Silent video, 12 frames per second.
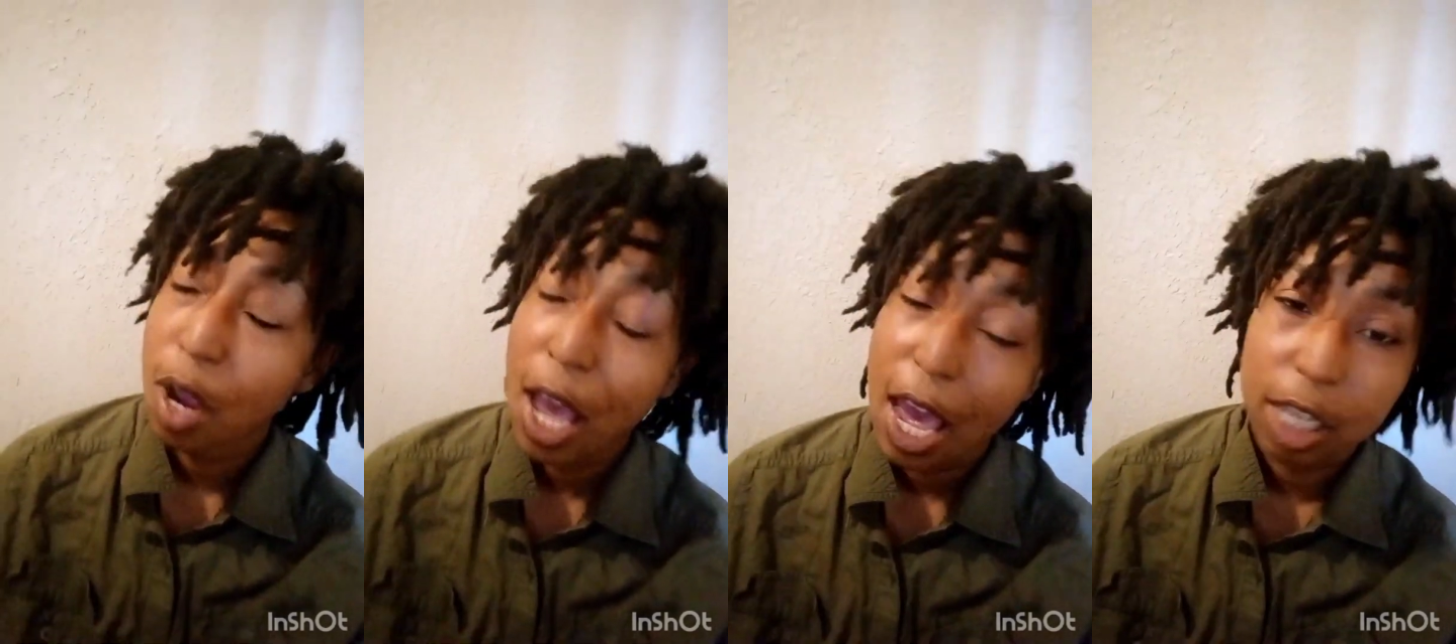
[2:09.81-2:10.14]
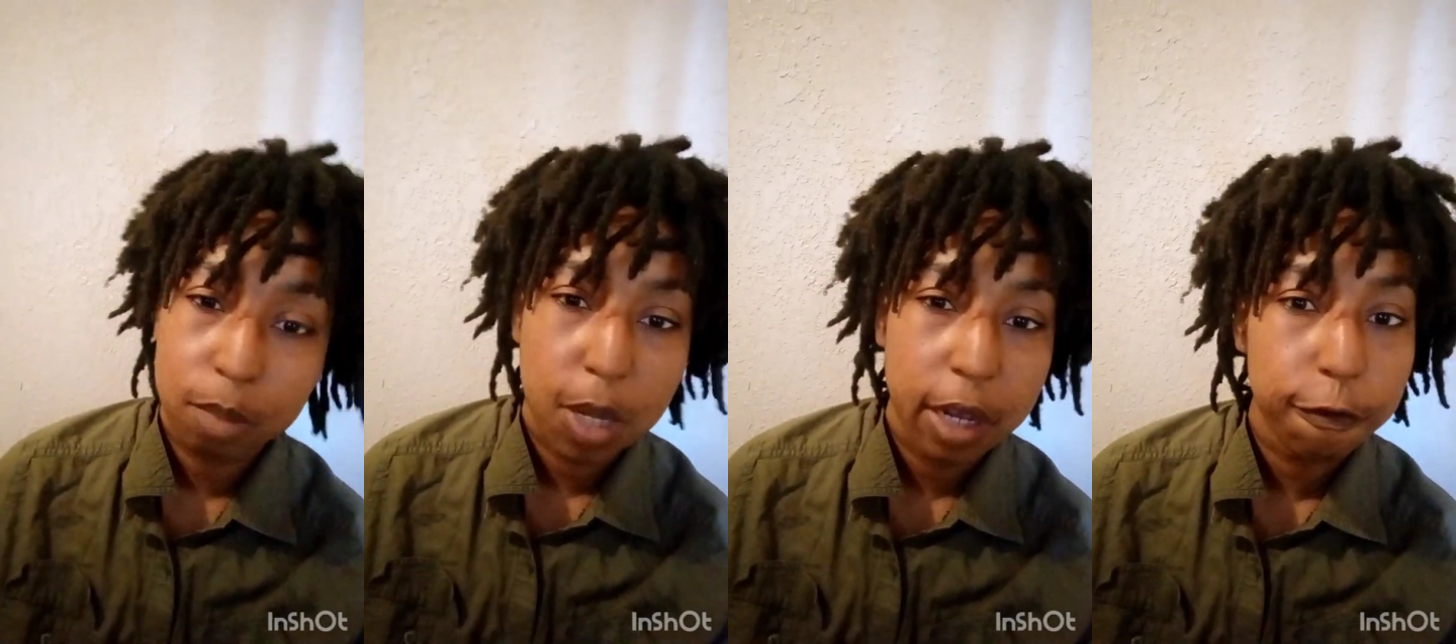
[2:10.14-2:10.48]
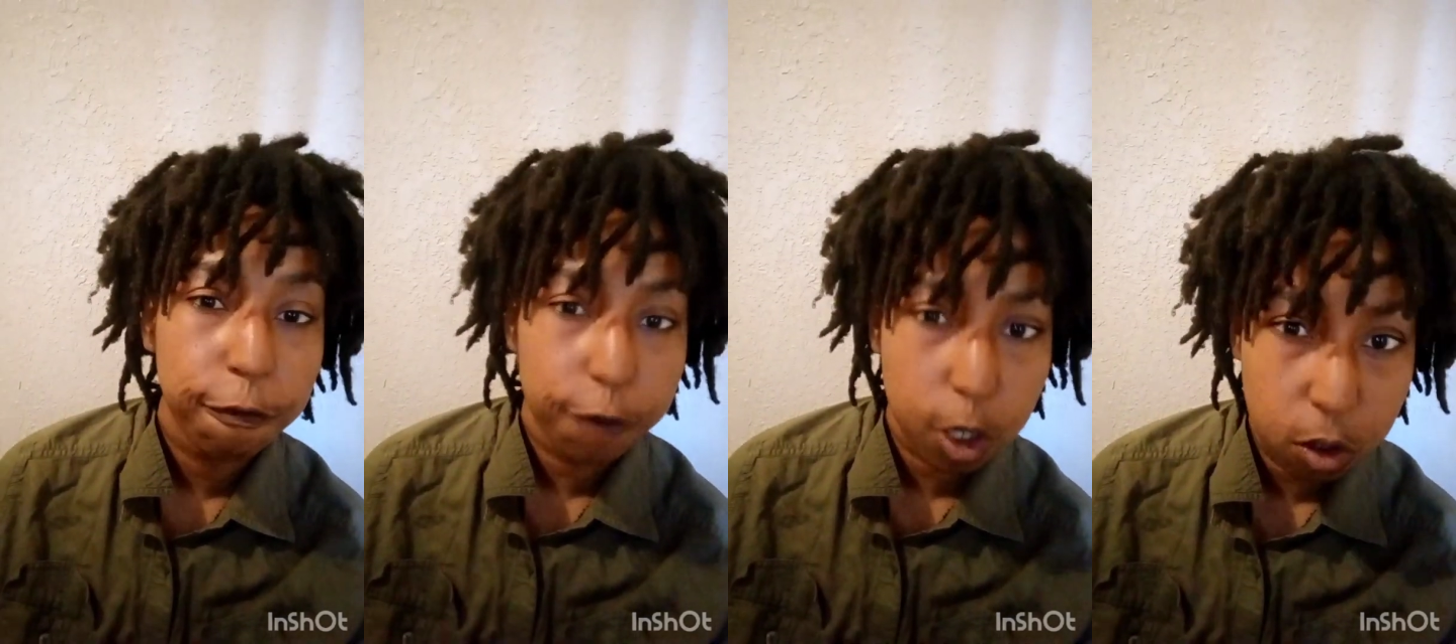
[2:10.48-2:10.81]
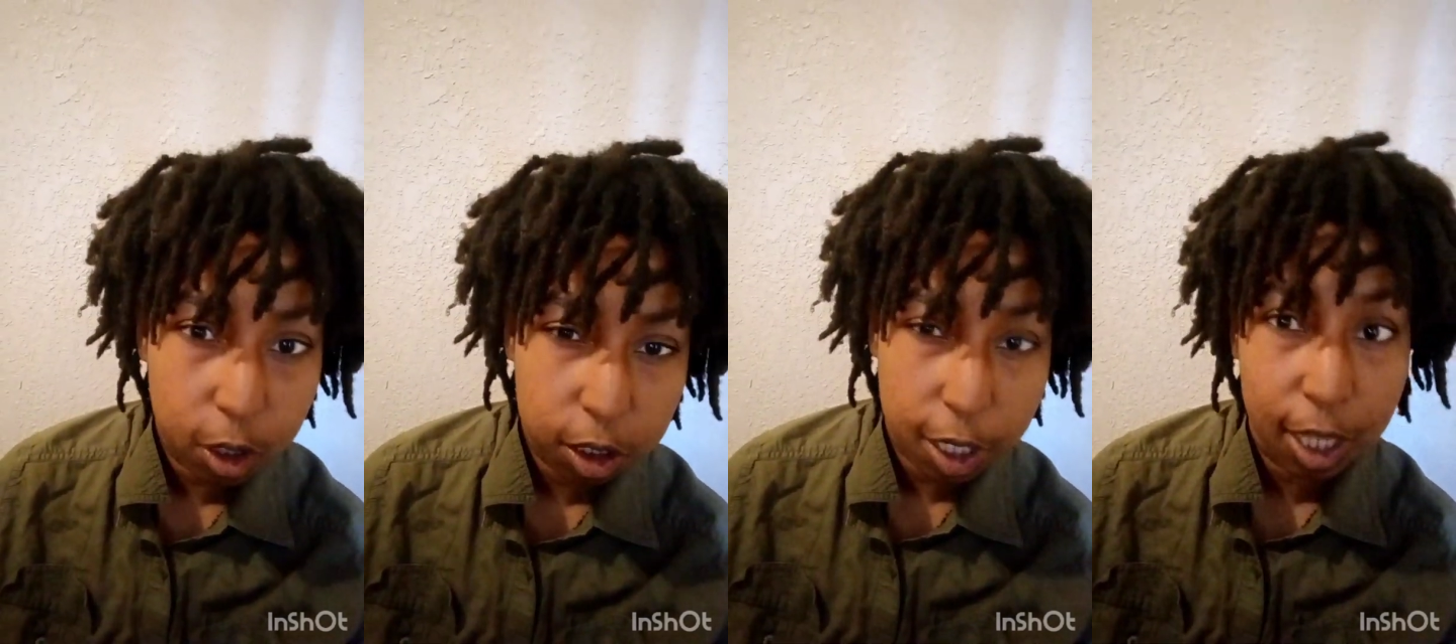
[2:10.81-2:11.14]
as being
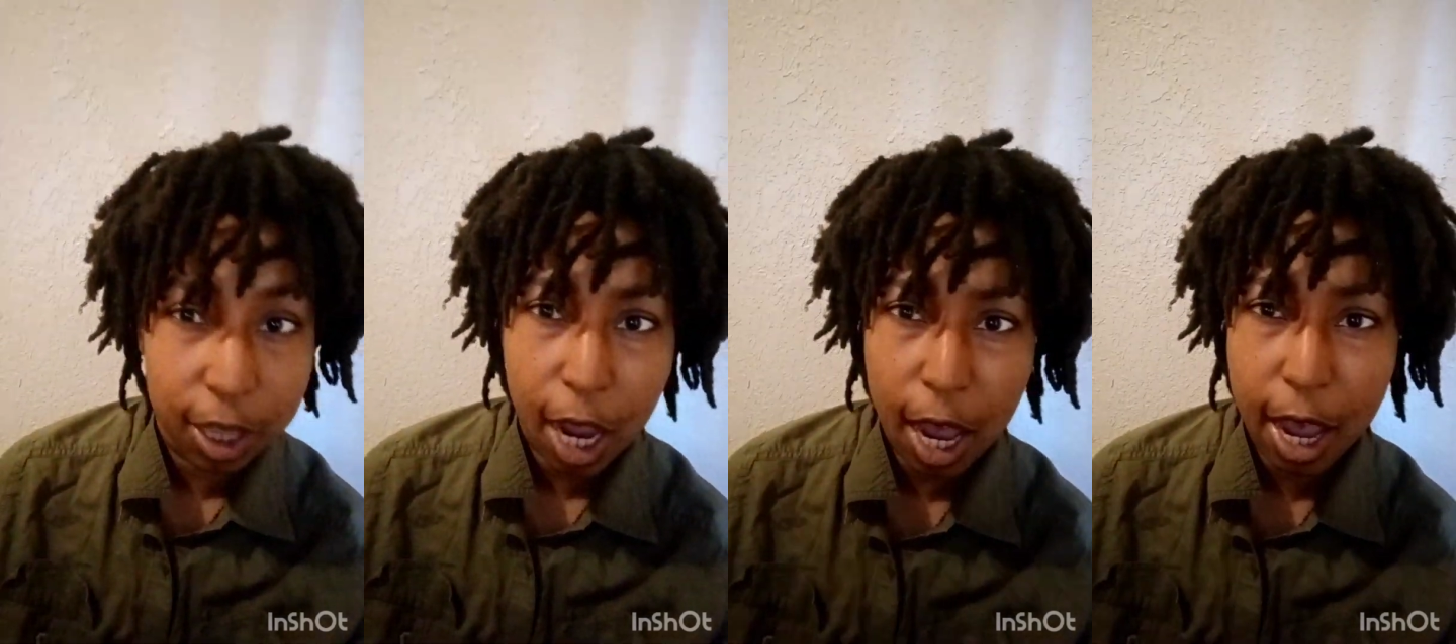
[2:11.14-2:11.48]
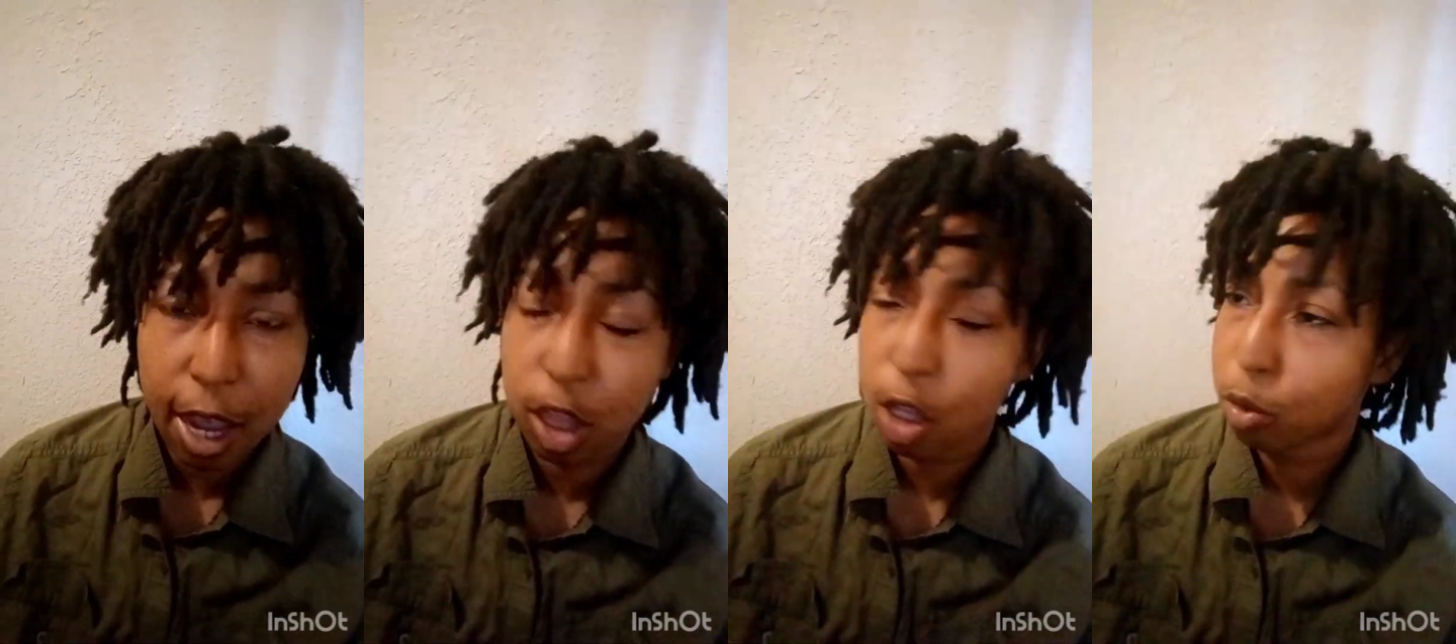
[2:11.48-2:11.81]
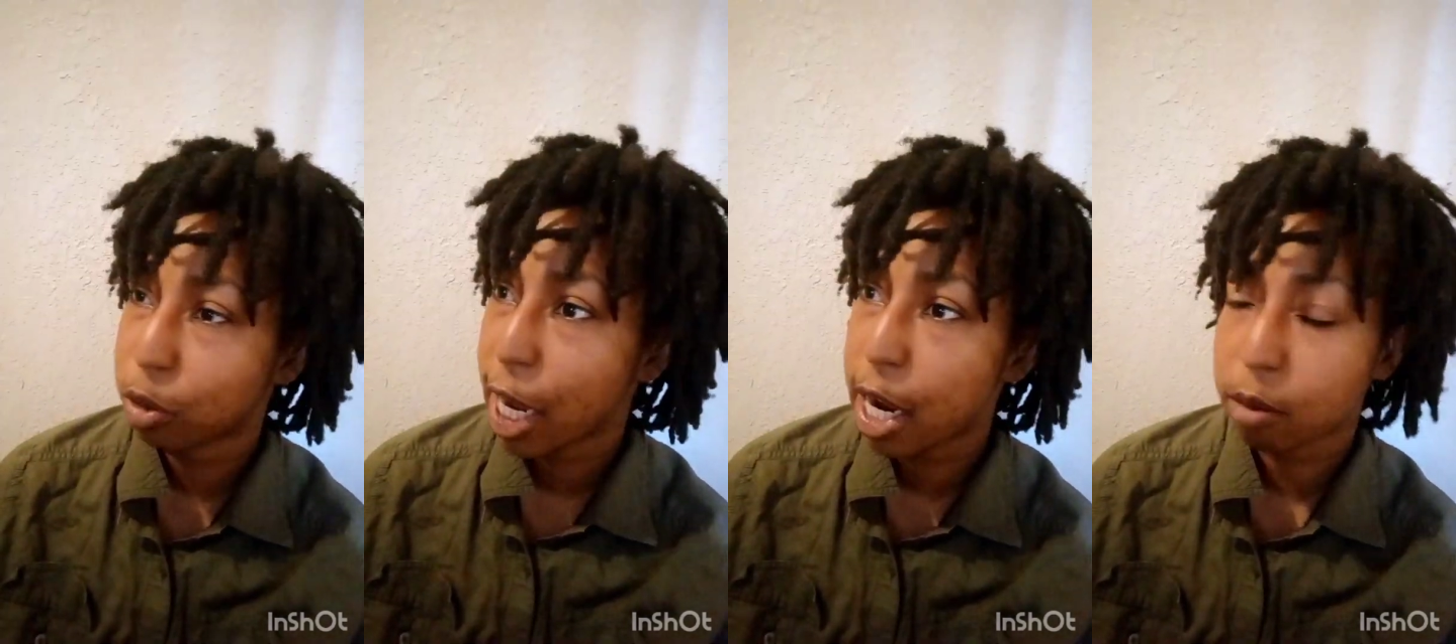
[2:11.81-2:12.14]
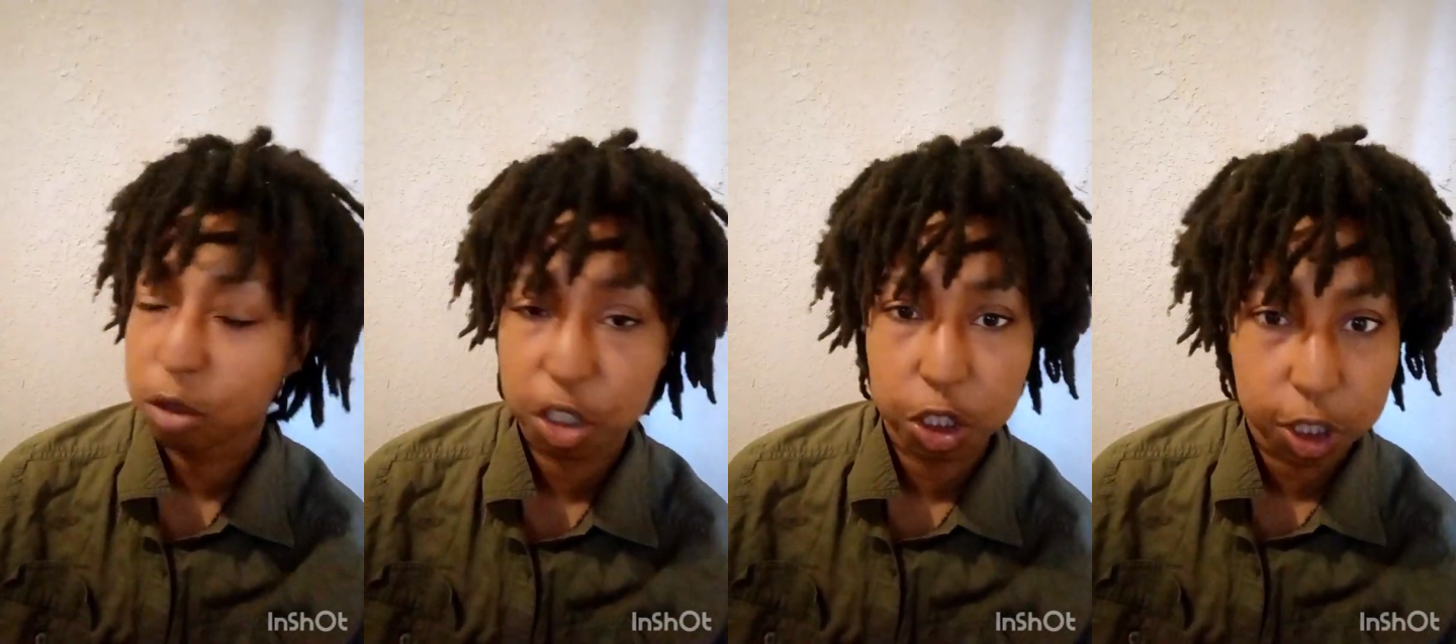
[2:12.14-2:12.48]
foolish and not having no damn
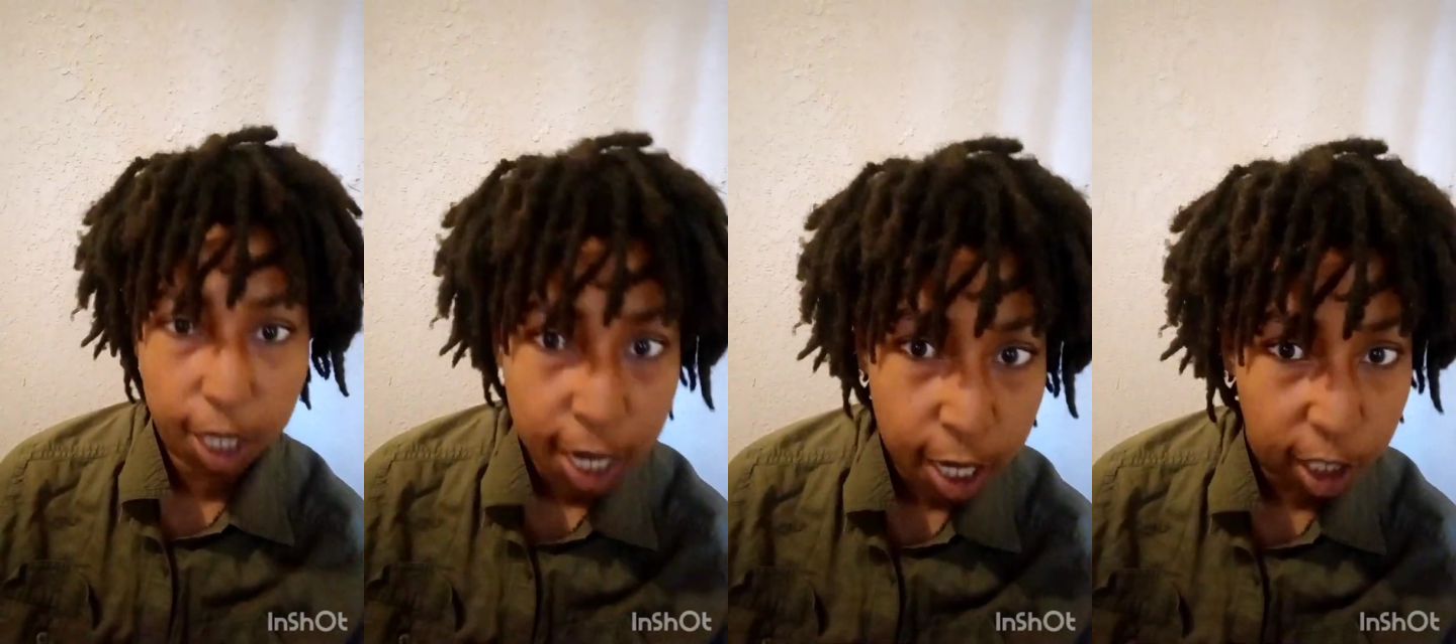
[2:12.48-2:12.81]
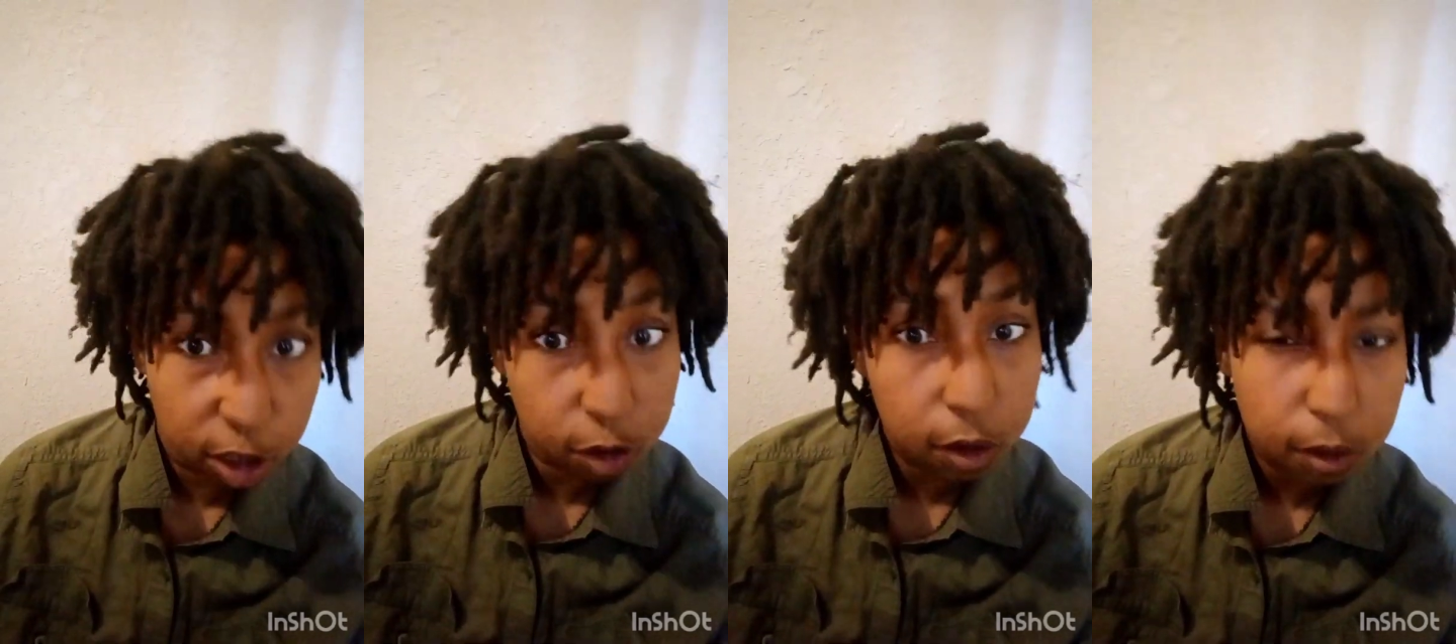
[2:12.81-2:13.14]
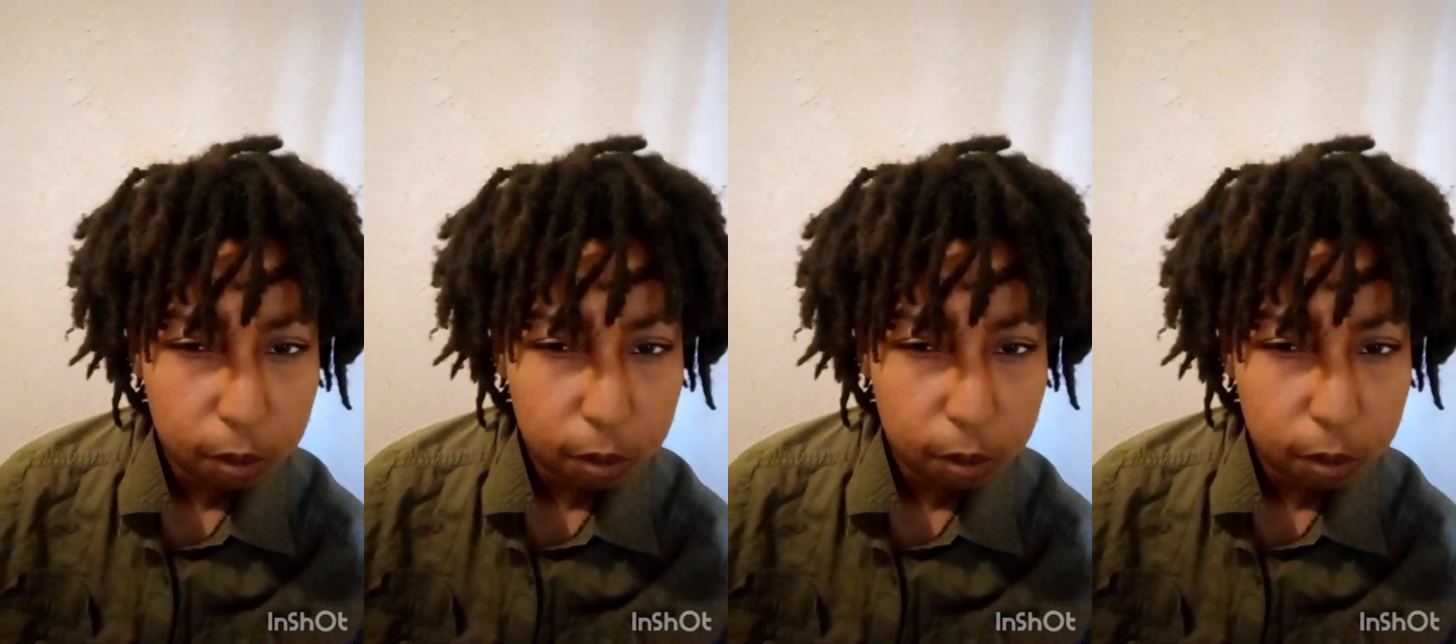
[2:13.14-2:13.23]
sense.